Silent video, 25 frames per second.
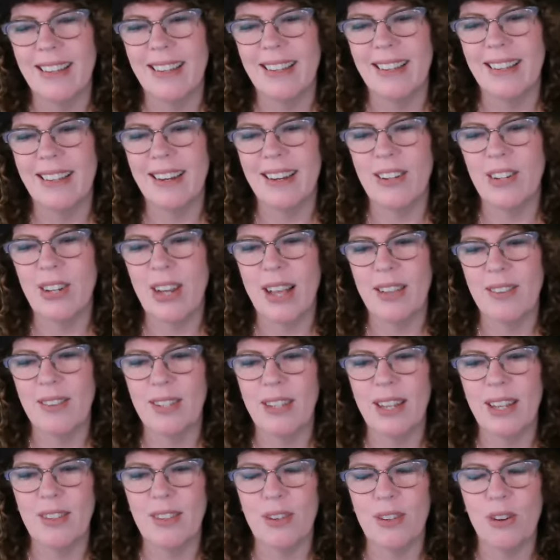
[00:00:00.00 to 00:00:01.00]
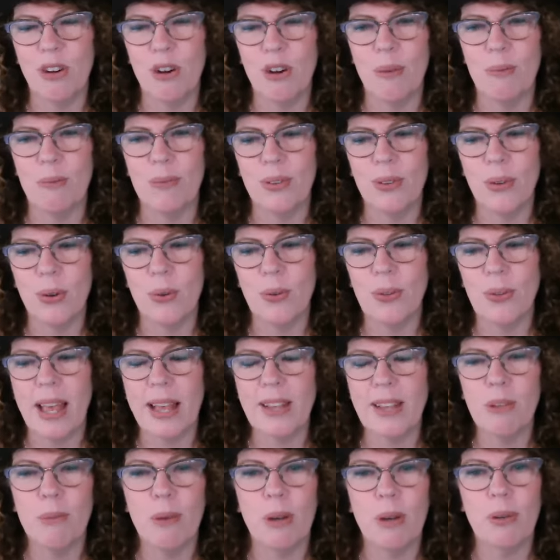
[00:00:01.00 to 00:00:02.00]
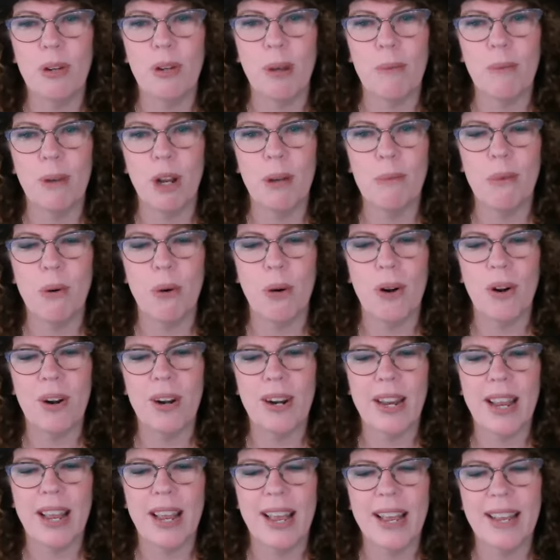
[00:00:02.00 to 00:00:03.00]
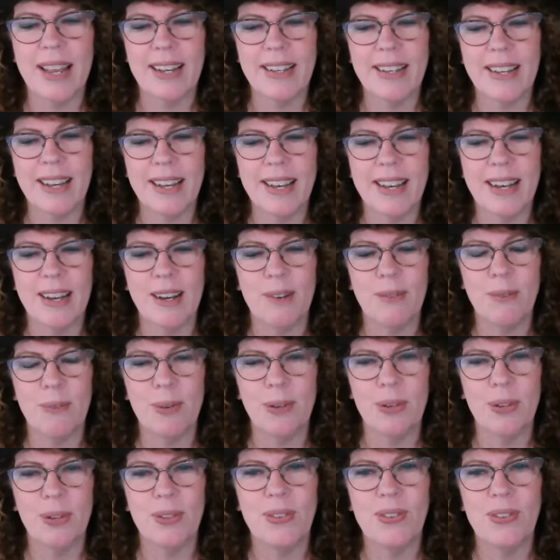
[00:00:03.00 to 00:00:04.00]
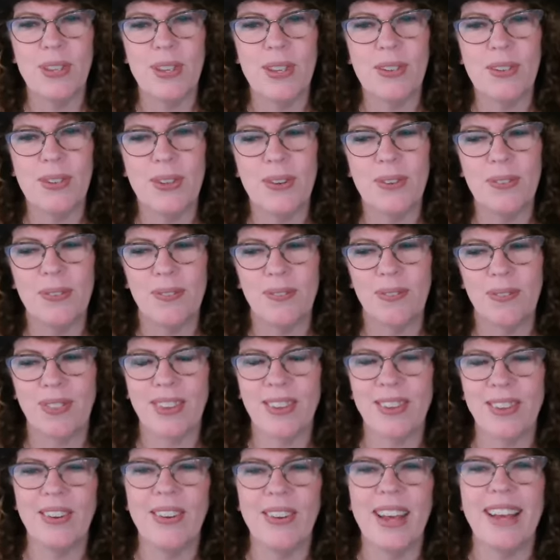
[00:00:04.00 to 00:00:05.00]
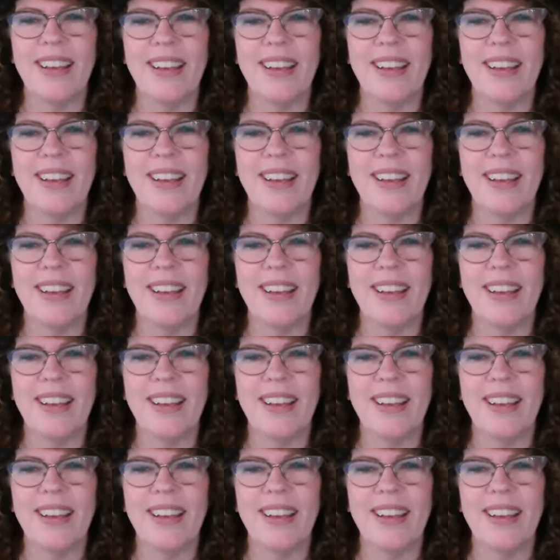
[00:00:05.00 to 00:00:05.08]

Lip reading: get a chance to get to know him. So thanks so much for coming on board, and we'll see you soon. Okay.